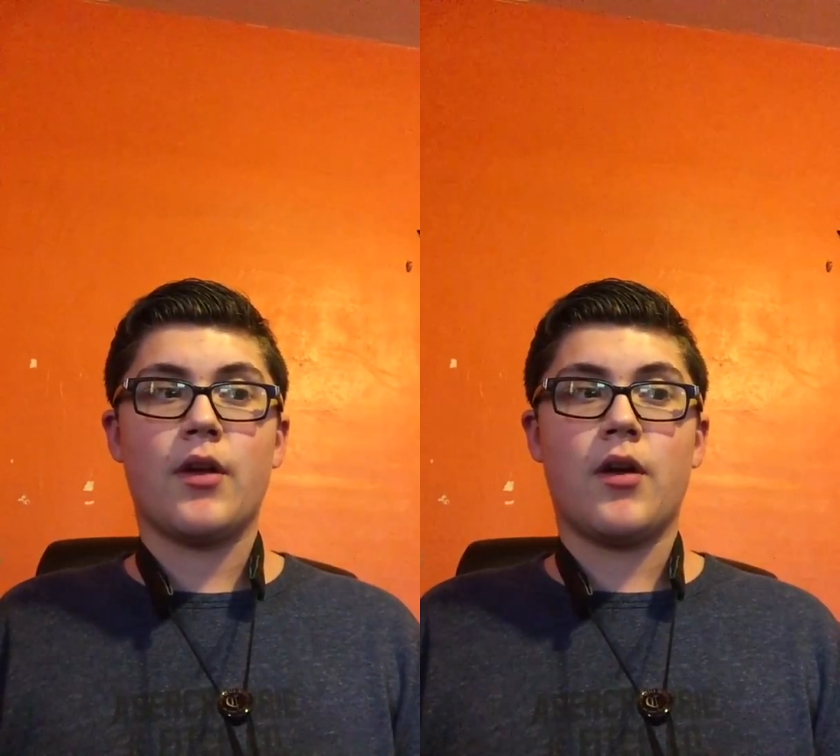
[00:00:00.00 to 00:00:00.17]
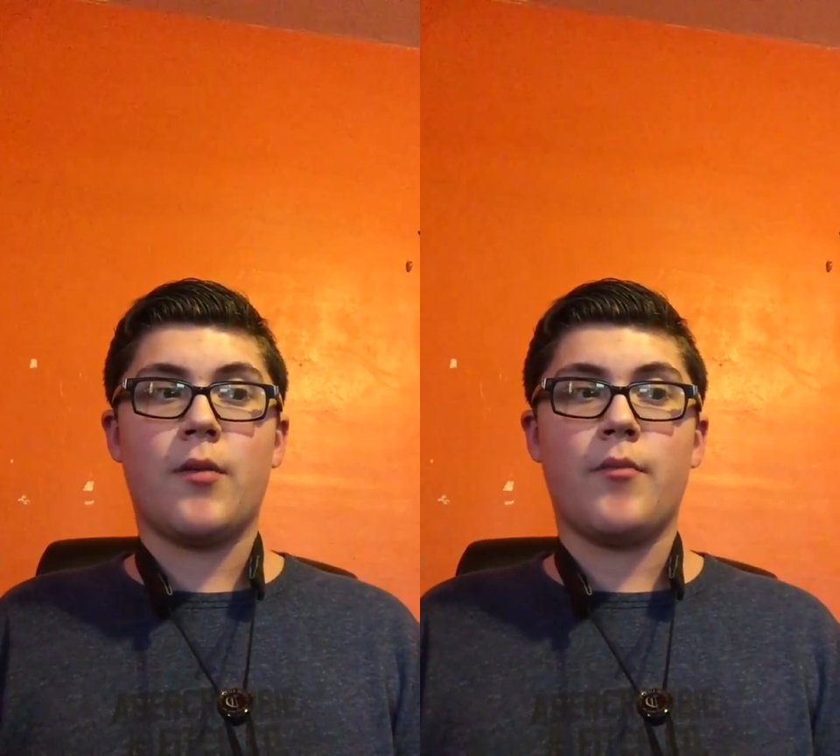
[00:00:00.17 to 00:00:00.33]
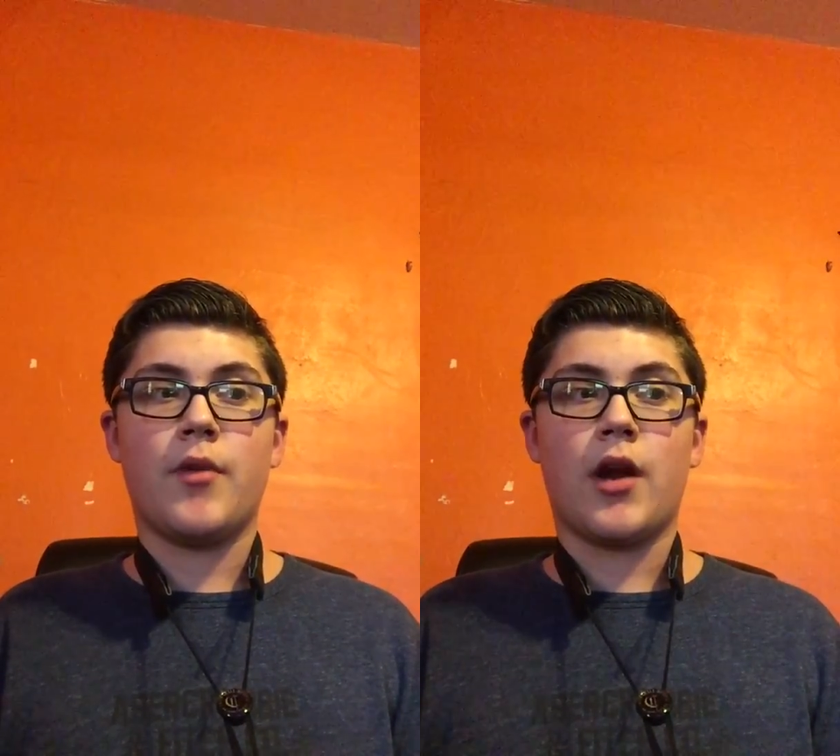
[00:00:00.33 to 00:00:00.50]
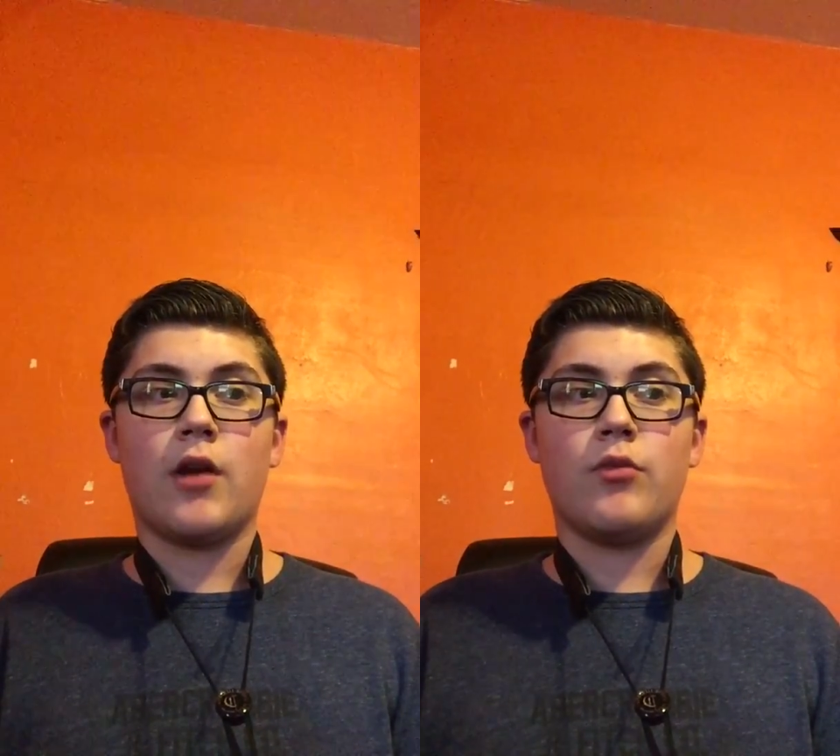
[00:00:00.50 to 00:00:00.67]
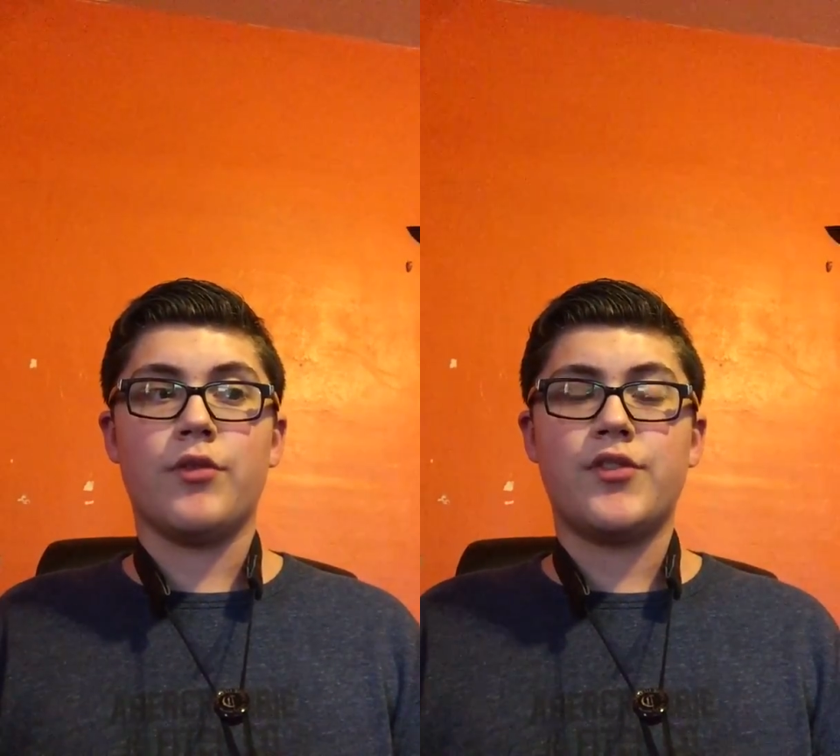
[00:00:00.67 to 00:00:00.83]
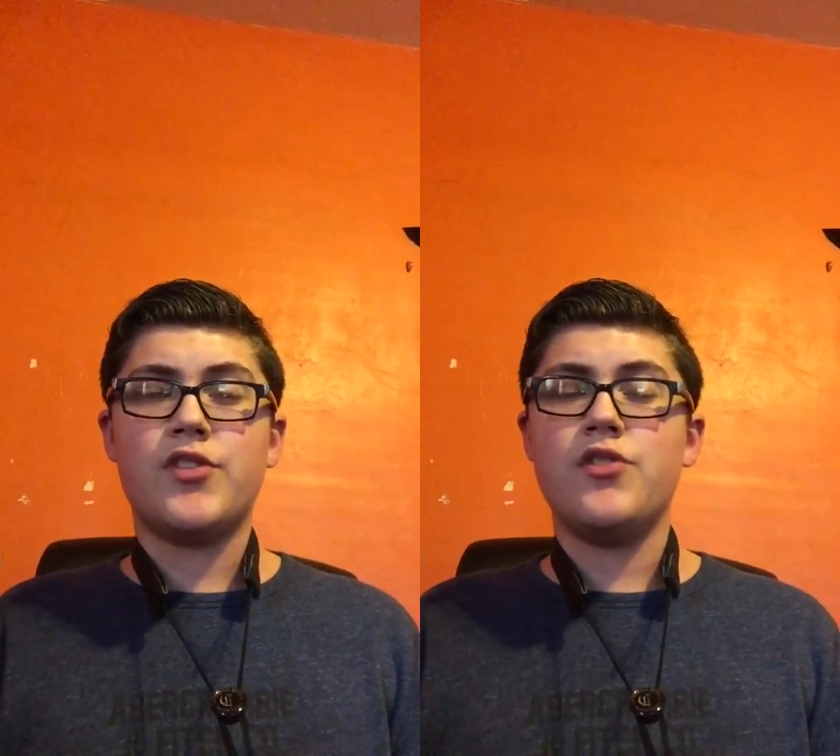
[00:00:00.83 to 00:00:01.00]
and I
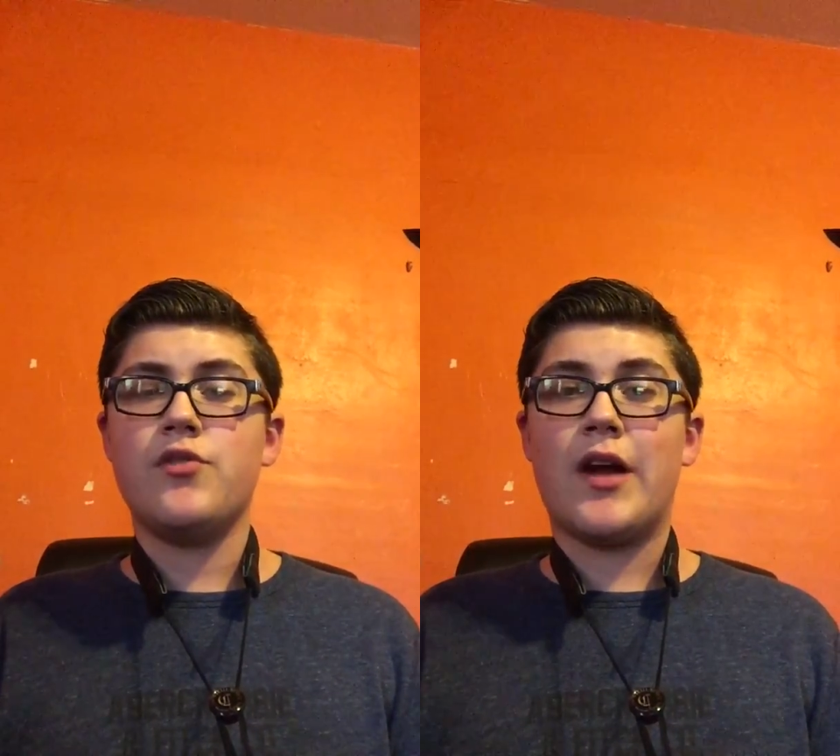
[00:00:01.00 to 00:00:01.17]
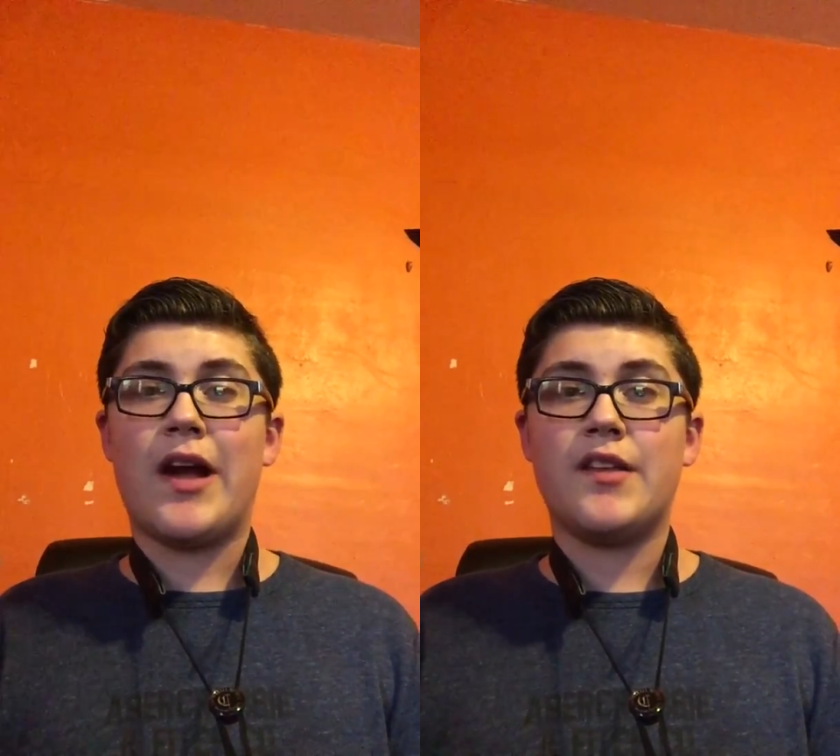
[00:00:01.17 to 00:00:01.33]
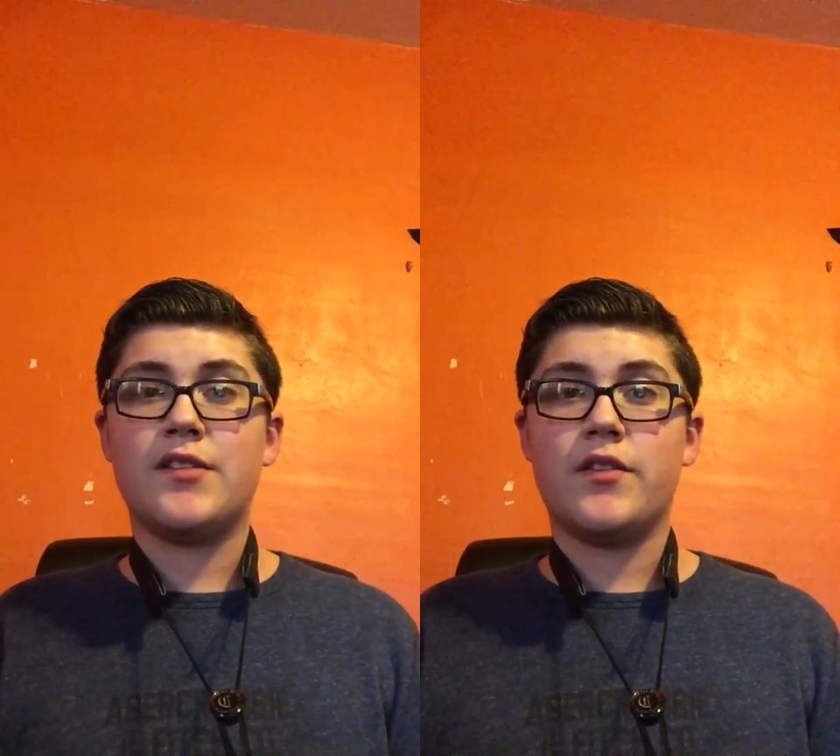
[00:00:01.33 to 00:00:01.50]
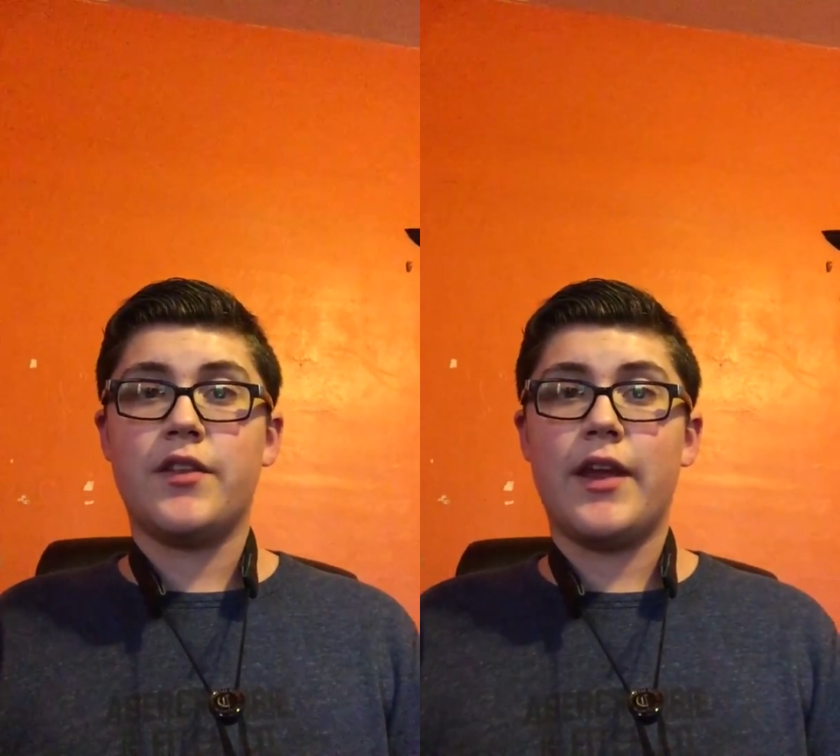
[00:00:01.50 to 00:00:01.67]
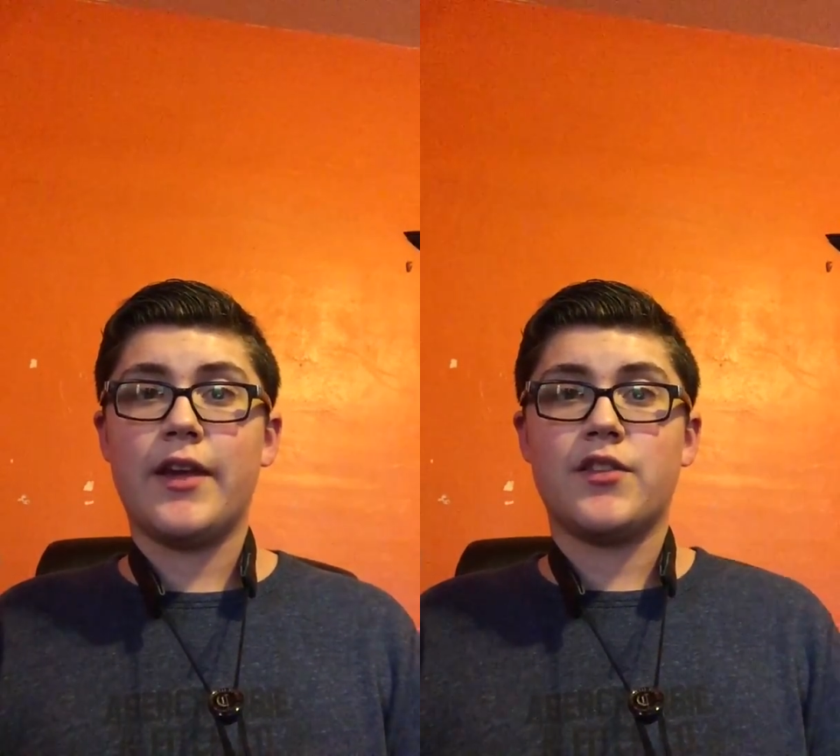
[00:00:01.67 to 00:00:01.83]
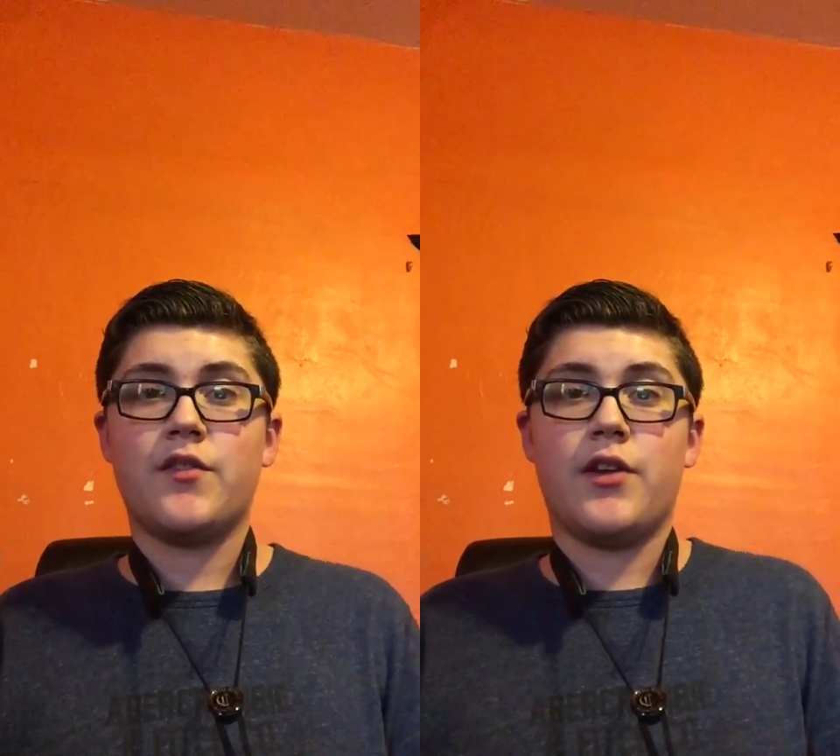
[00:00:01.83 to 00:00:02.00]
will see you guys in the
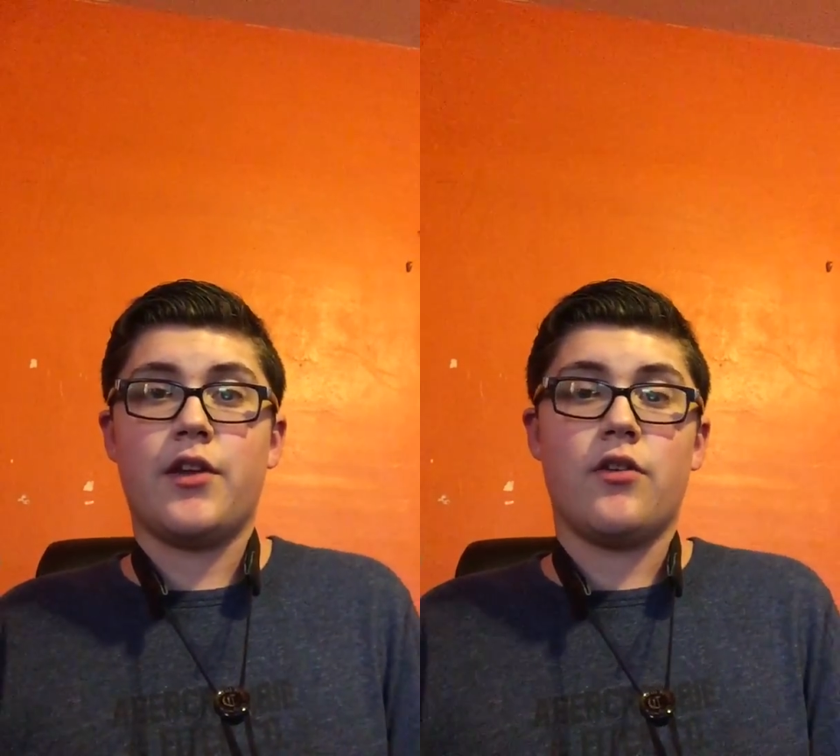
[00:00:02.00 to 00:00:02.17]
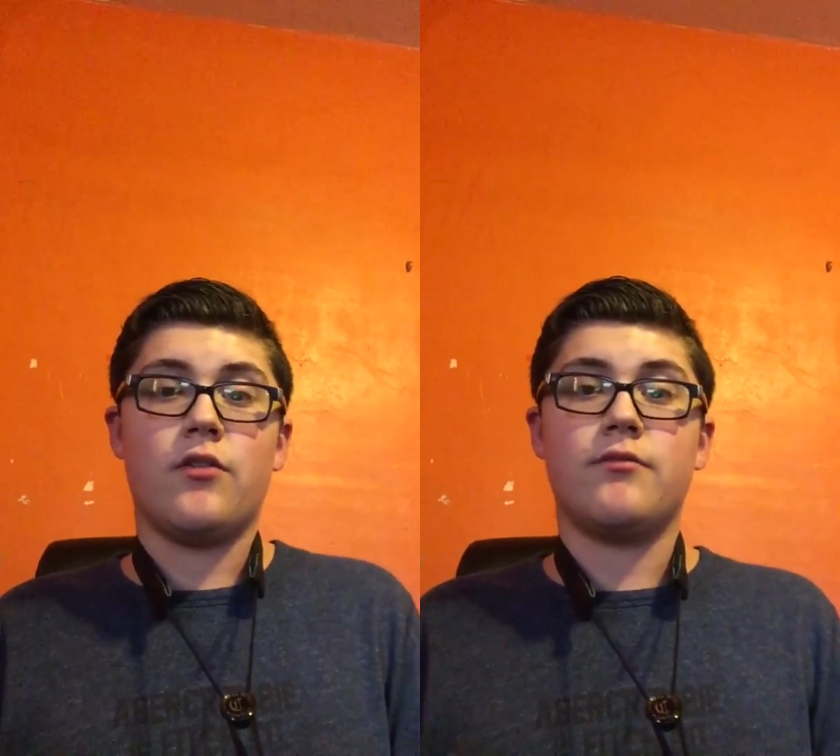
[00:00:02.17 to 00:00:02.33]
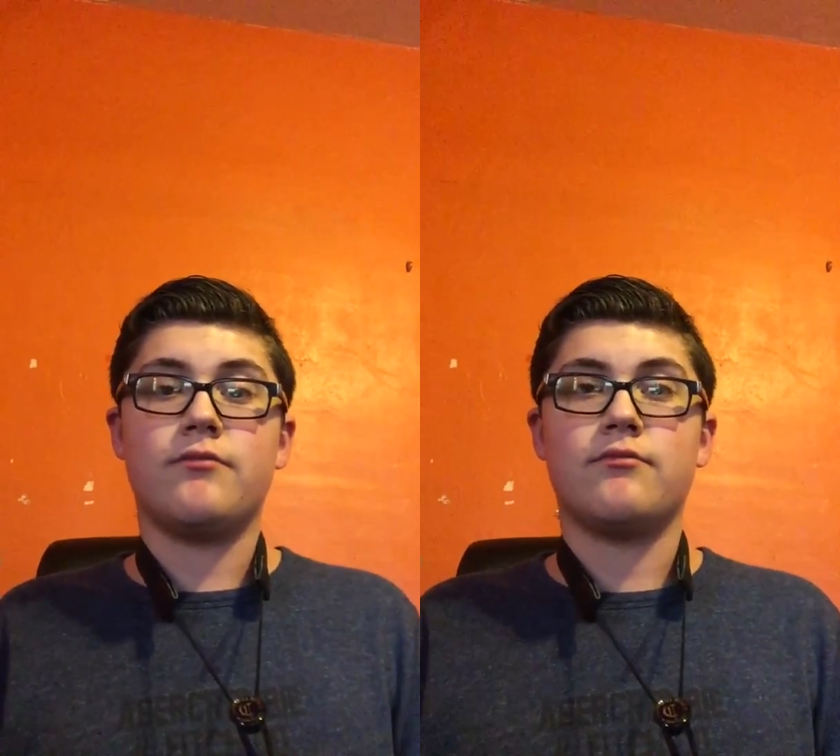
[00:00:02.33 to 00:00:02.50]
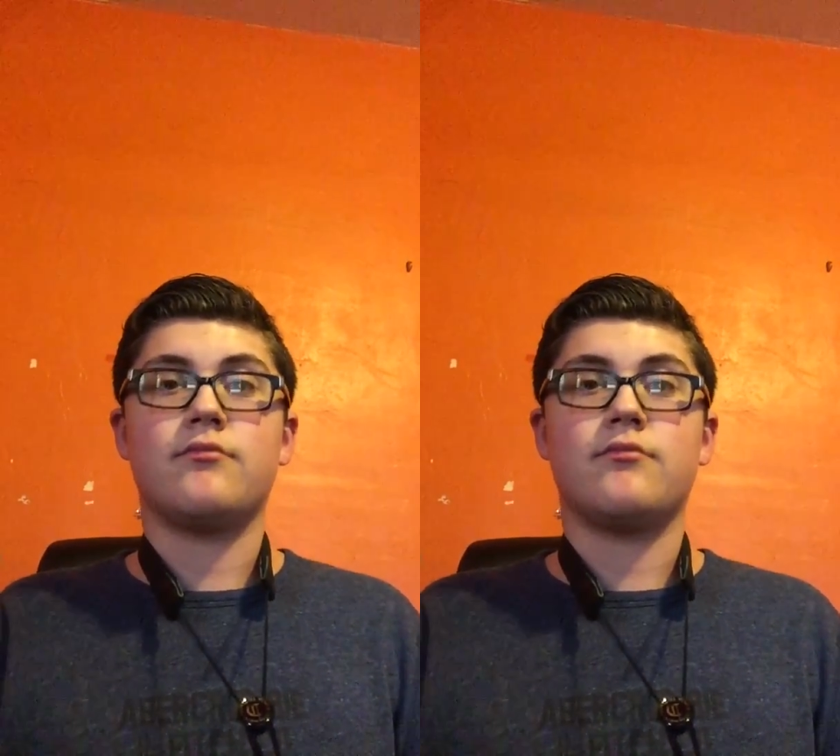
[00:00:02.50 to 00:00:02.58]
next video.